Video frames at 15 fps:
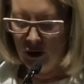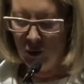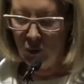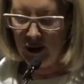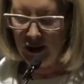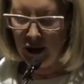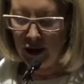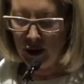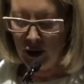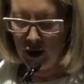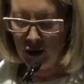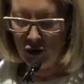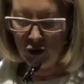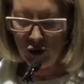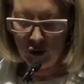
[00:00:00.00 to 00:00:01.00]
where
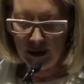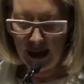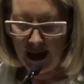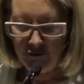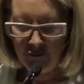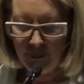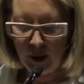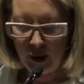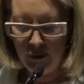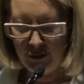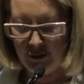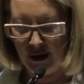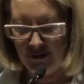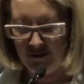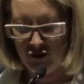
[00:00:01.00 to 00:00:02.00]
you could have
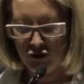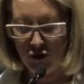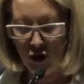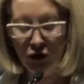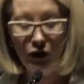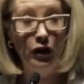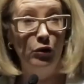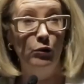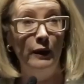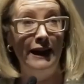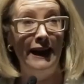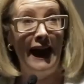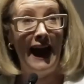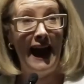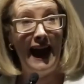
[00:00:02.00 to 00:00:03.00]
both a strong
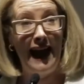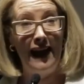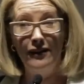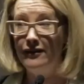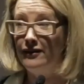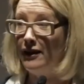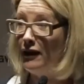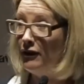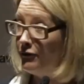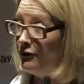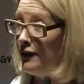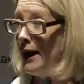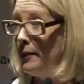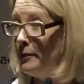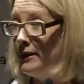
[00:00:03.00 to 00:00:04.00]
career and a
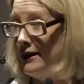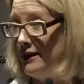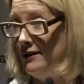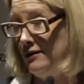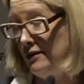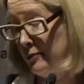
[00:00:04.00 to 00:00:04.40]
family.